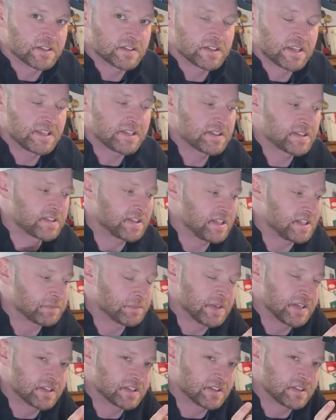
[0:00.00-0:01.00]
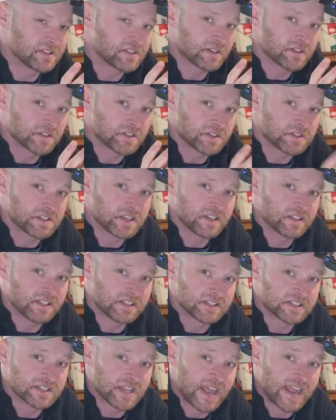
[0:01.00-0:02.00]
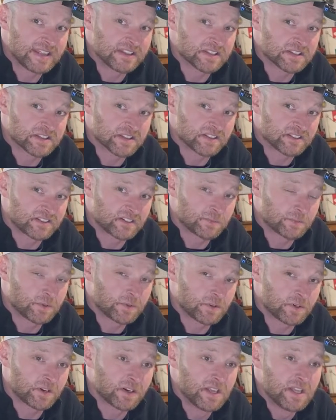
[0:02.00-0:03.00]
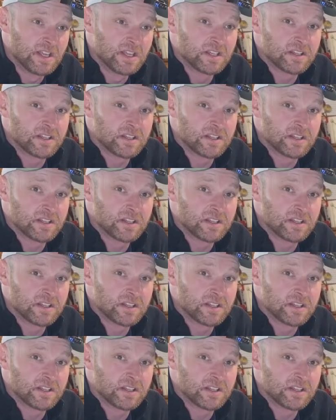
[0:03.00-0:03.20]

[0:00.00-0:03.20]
Since these pistons are still inside the cylinder bore,